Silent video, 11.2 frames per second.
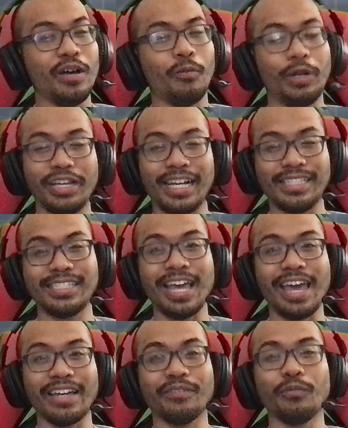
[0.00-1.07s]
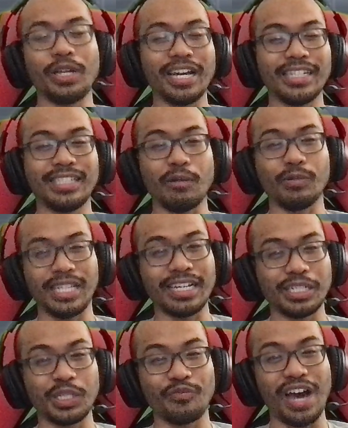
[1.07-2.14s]
What do you guys think? What do you guys think? Was I
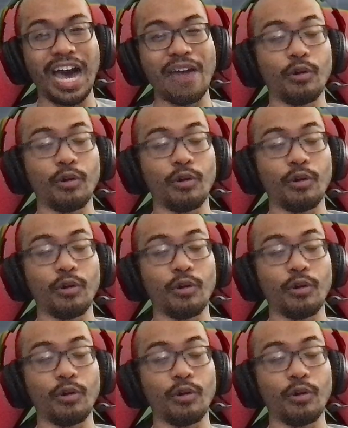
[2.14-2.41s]
going to survive,